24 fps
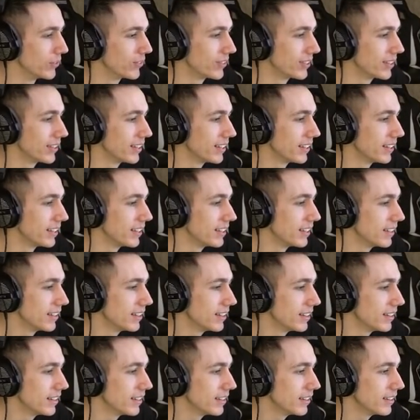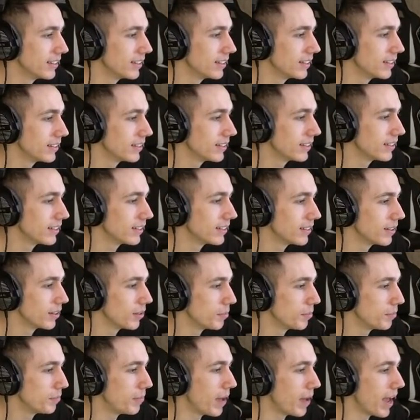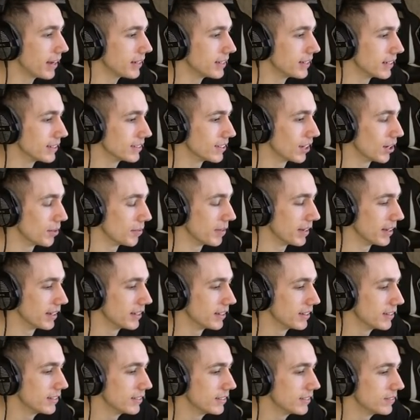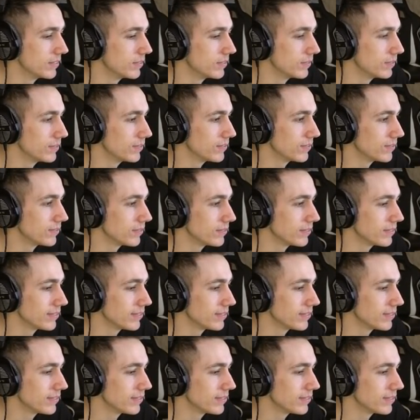both. I'm still gonna Banged end up this. Hello, Simon.